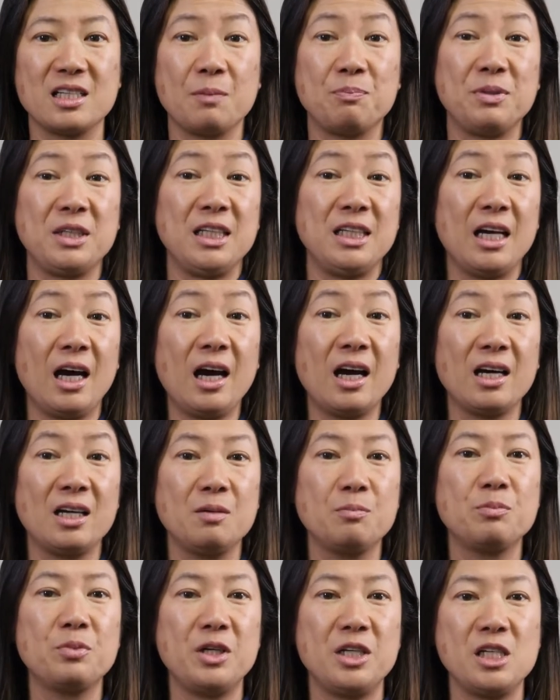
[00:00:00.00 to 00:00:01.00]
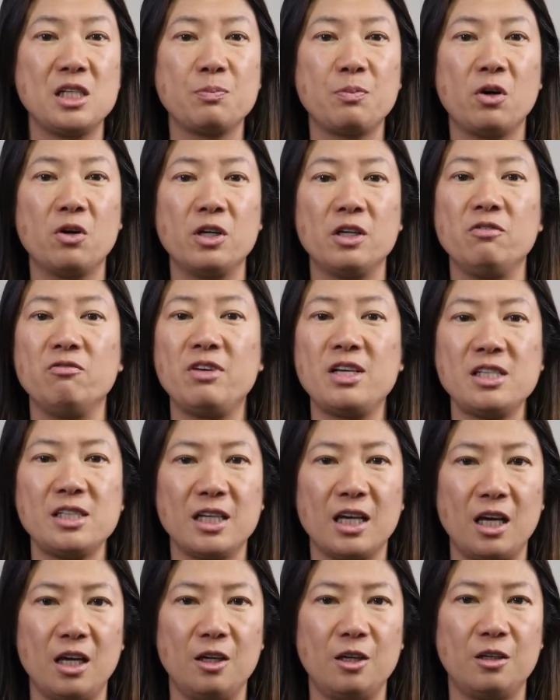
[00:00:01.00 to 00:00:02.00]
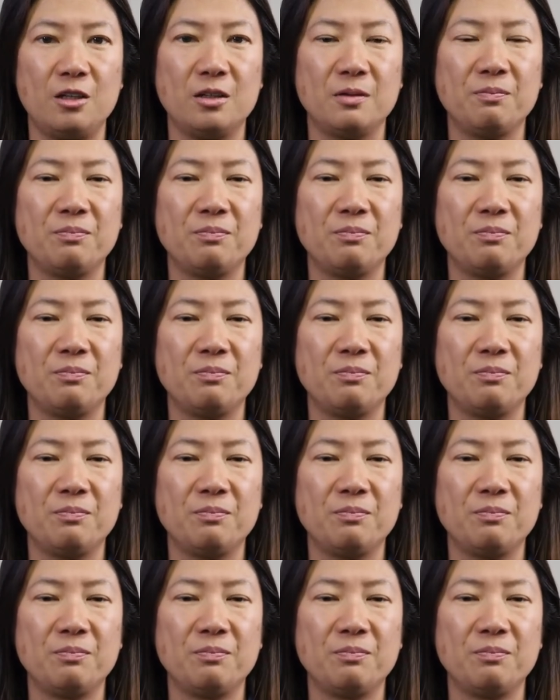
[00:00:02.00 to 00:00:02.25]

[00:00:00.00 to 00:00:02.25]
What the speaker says: PI, principal investigator.